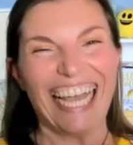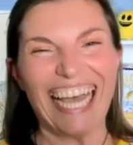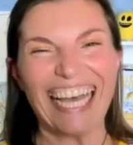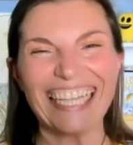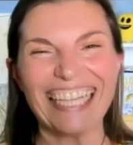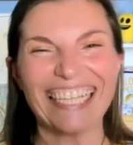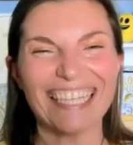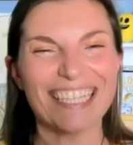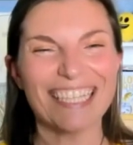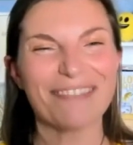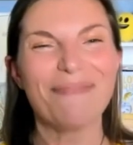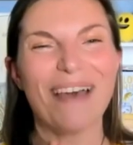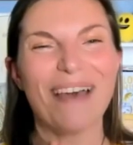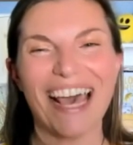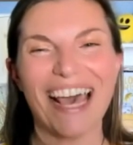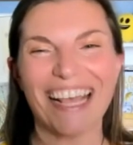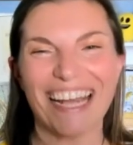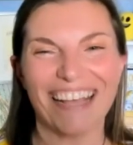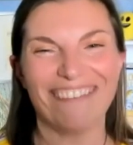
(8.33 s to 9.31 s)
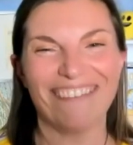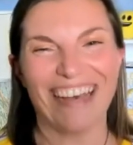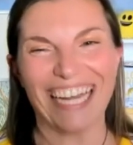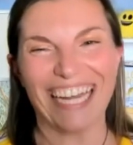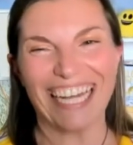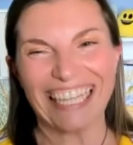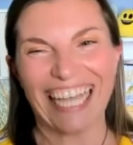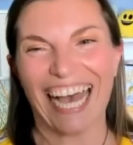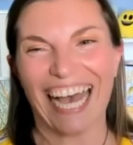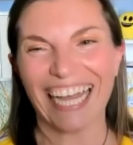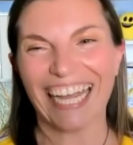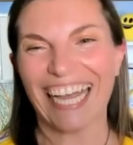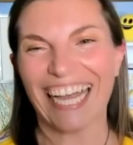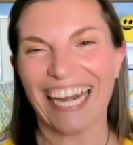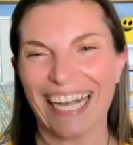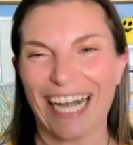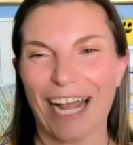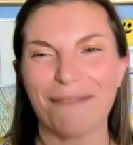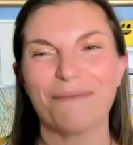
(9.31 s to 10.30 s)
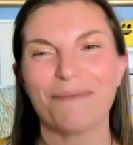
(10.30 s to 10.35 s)
It is Mary Tucker.
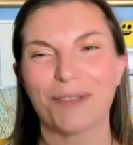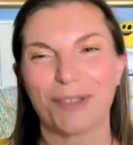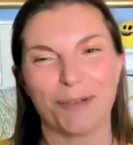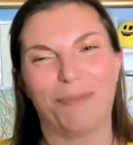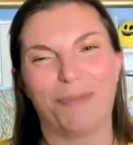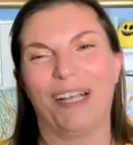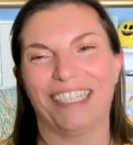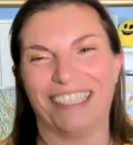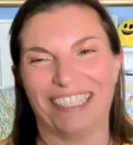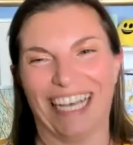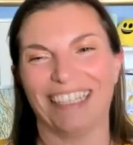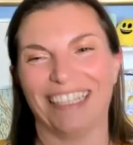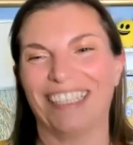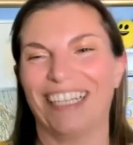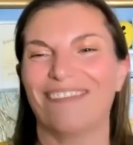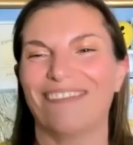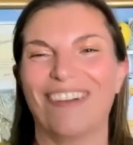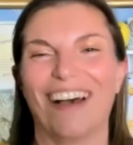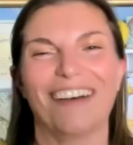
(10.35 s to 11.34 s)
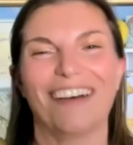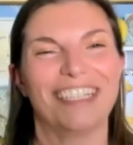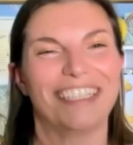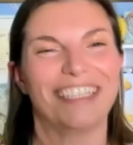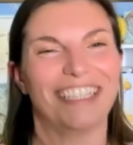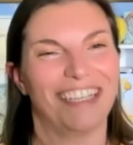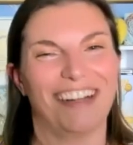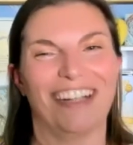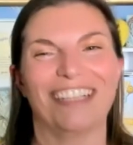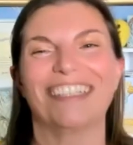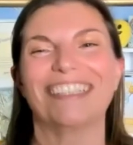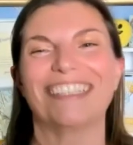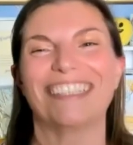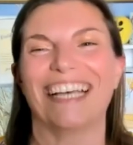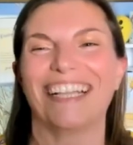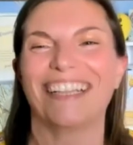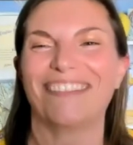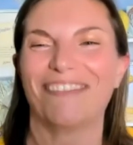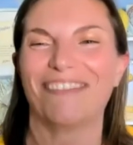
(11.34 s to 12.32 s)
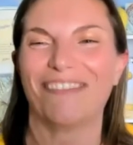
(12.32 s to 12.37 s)
I'm super excited about it. You'll
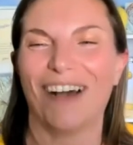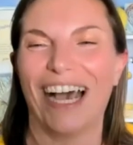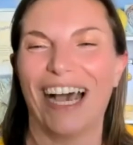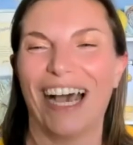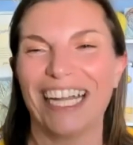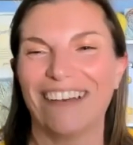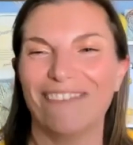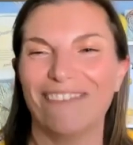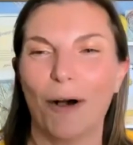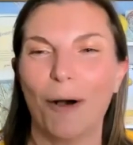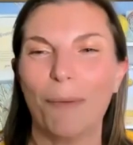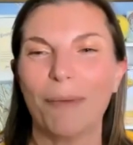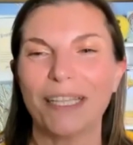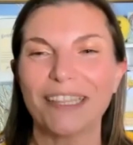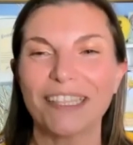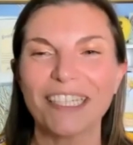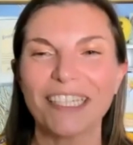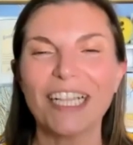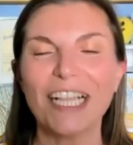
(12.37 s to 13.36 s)
understand why in a moment.